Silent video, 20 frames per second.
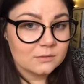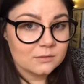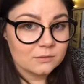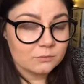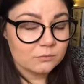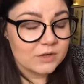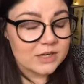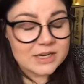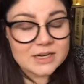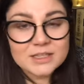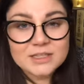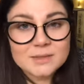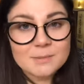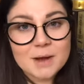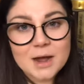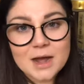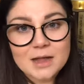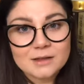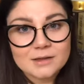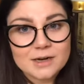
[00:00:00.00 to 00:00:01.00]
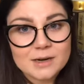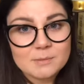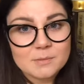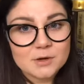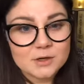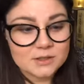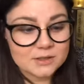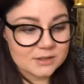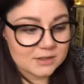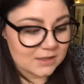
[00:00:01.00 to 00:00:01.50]
reading some holiday
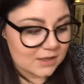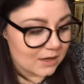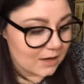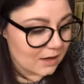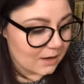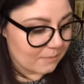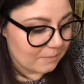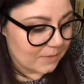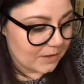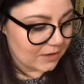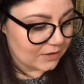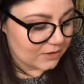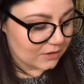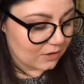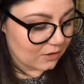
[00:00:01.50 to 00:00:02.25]
books, but